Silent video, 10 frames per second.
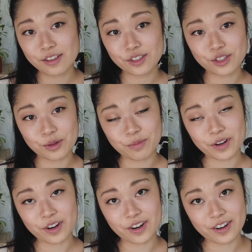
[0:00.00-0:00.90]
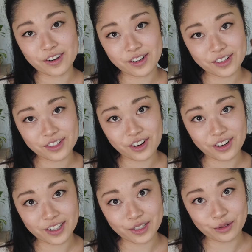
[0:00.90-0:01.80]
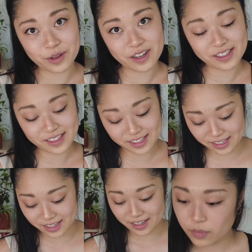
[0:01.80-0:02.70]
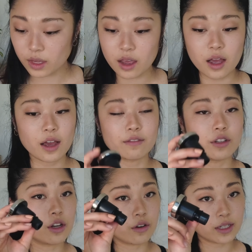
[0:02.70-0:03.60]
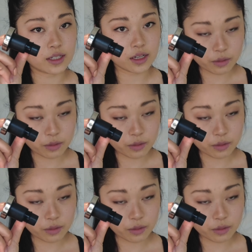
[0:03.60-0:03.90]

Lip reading: super targeted ones. I have no idea